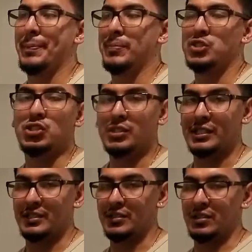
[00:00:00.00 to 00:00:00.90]

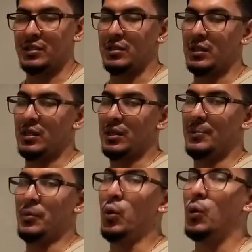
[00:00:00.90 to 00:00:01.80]
circuit?
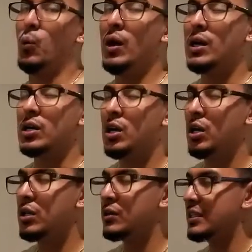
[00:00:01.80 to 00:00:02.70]
Or what
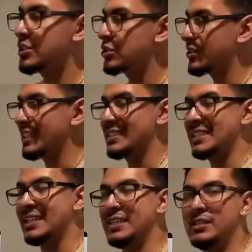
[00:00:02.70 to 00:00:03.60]
color is circuit
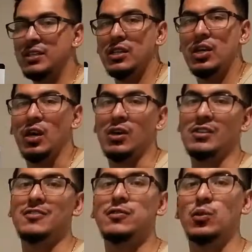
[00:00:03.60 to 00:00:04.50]
10 on
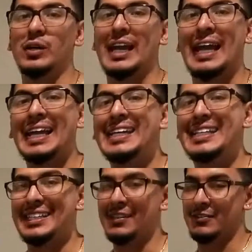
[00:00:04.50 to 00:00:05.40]
a
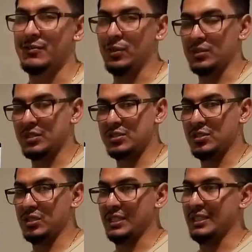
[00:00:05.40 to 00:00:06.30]
480 volt
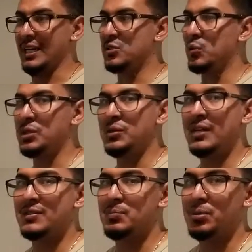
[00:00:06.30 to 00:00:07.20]
circuit? That's when you
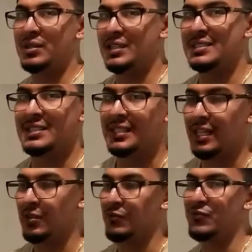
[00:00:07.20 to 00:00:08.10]
have to put things
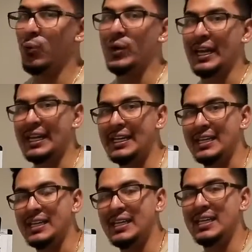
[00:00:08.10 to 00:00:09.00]
together.
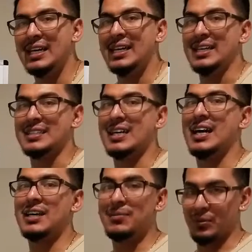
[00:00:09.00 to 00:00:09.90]
480 is
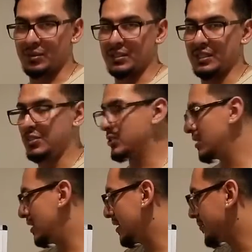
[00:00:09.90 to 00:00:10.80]
high voltage.
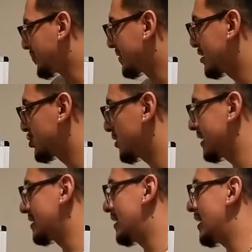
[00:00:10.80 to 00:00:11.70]

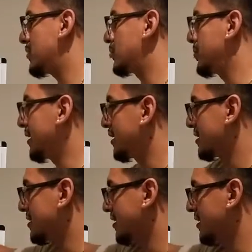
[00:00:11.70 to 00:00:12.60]
Circuit 10 would be,
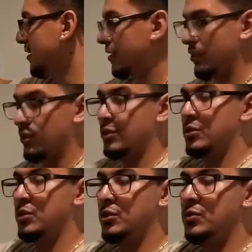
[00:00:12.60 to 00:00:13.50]
let's see,
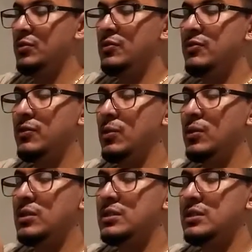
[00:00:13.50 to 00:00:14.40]
2, 4,